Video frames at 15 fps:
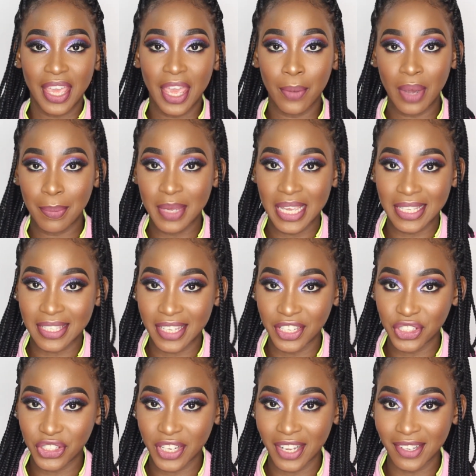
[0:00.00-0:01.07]
EWAMI
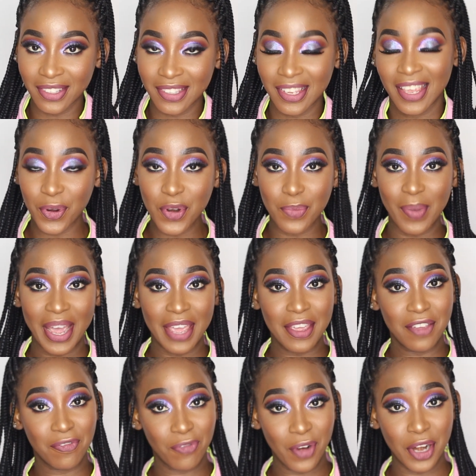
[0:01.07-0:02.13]
Essentials, owned by
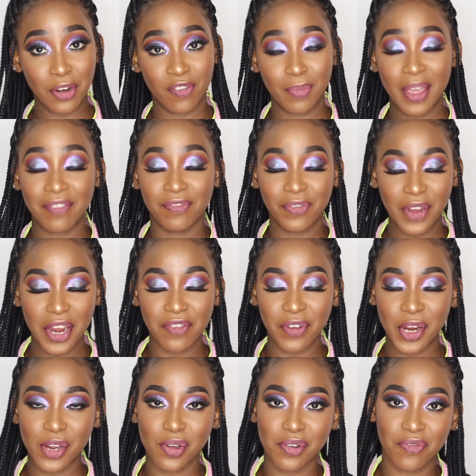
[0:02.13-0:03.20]
a friend of mine,
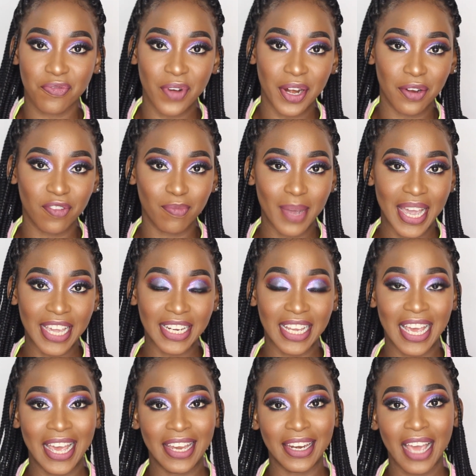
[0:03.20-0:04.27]
very good friend of mine,
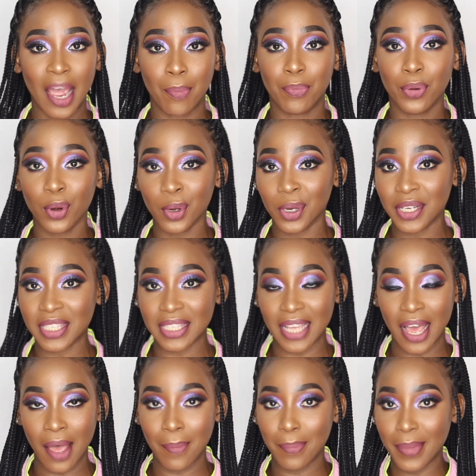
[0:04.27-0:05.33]
and our products
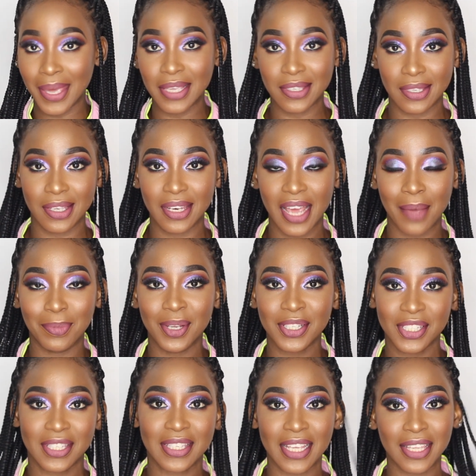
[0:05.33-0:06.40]
are amazing. I'm
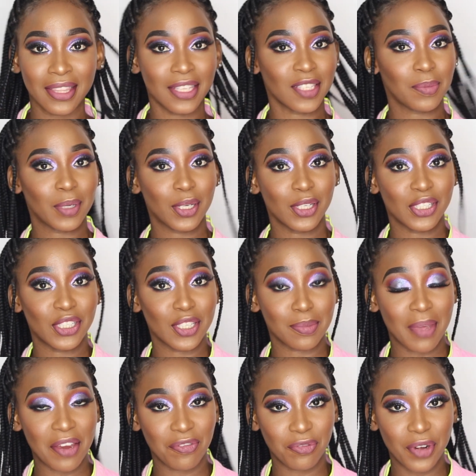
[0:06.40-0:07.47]
not just saying this because
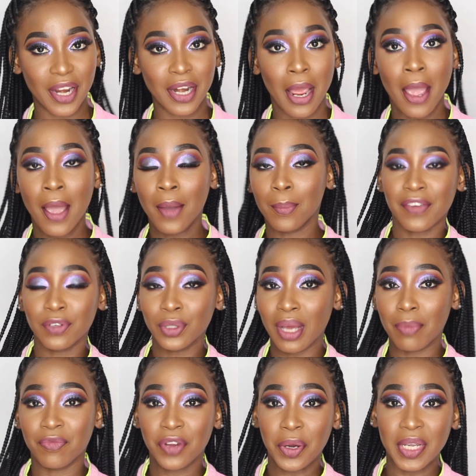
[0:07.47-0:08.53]
she's my friend, even though
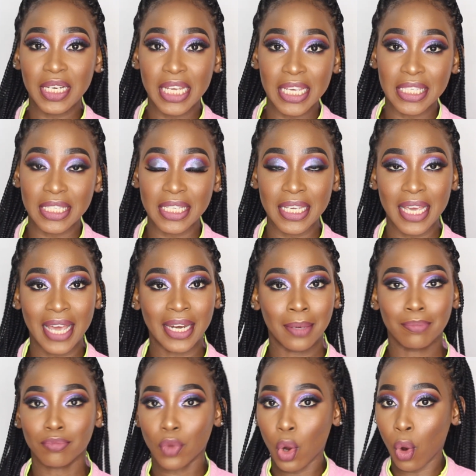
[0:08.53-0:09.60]
I'm very lazy and
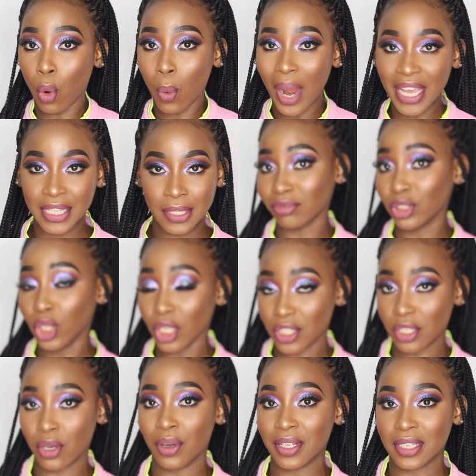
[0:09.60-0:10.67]
I'm quite
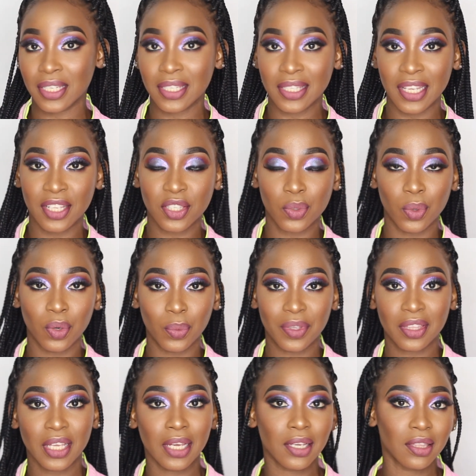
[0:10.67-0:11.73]
not consistent one
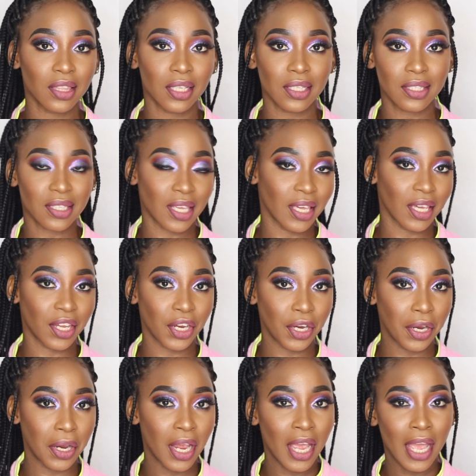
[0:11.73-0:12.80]
with anything
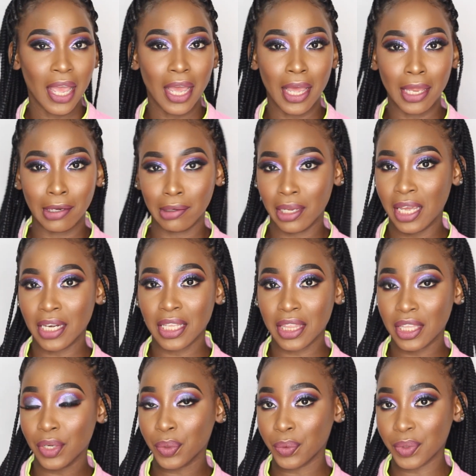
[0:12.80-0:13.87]
skincare and
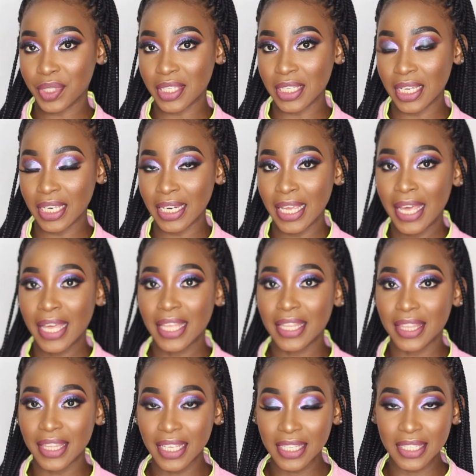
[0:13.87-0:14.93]
anything routine.
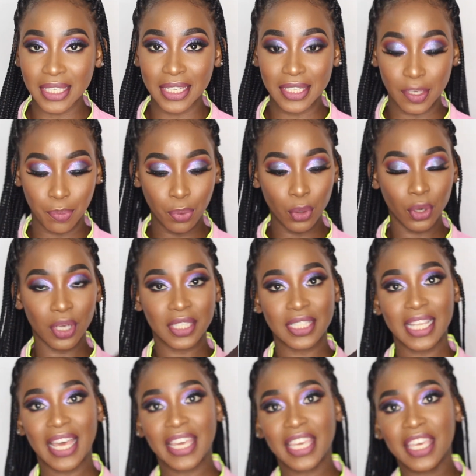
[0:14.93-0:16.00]
This is a
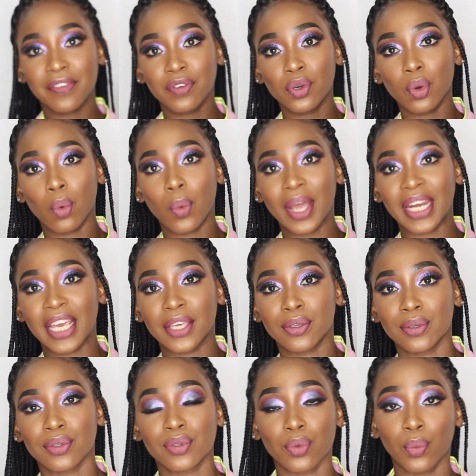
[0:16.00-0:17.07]
product that even when I
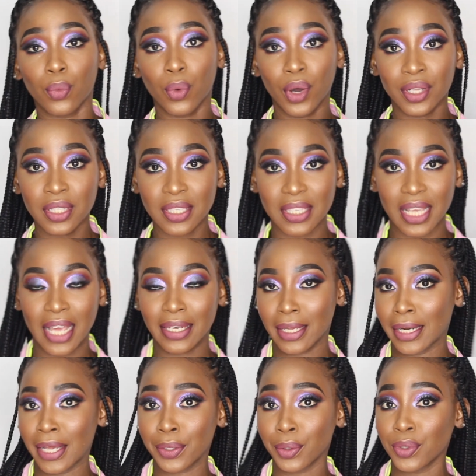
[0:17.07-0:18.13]
use once and
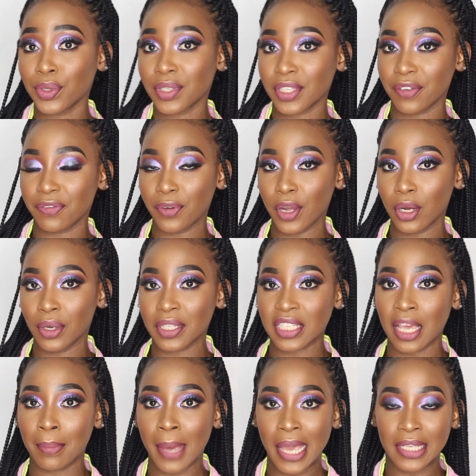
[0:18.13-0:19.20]
then I don't use it for a long
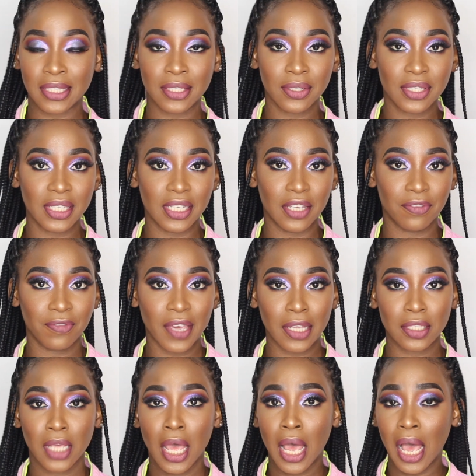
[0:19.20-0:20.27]
time, I still see the
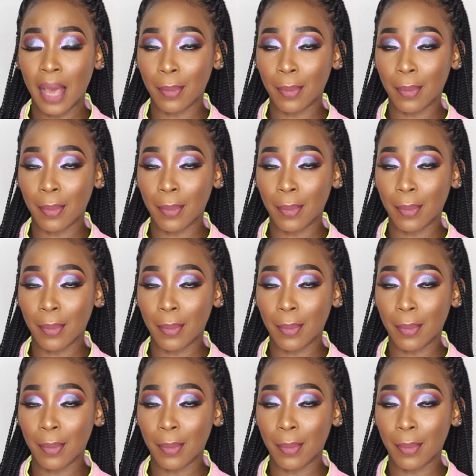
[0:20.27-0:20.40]
effect.